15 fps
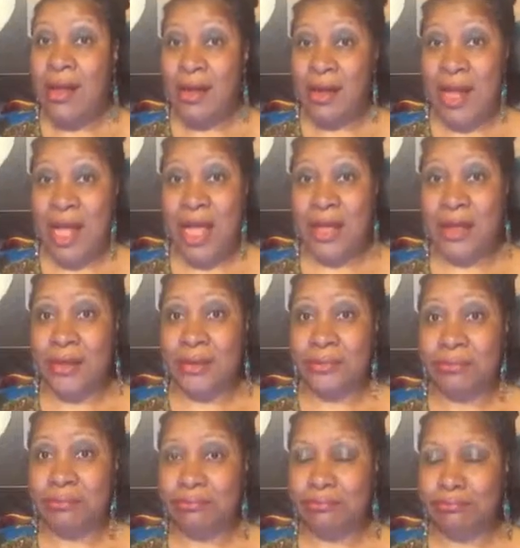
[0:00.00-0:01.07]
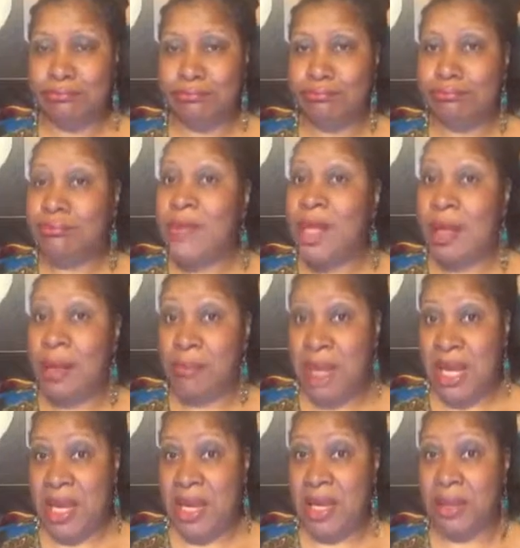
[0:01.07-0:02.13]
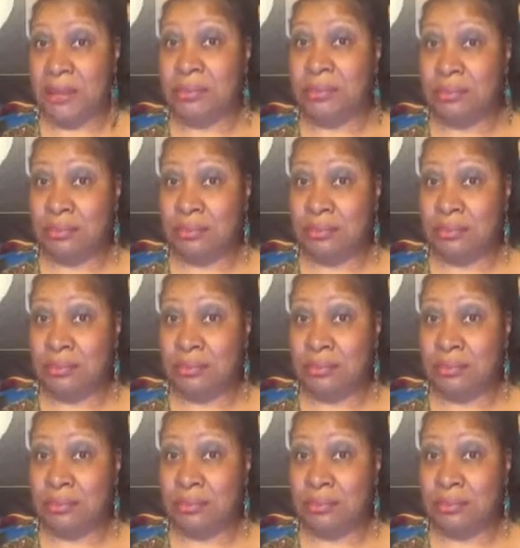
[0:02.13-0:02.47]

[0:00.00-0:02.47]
like a man.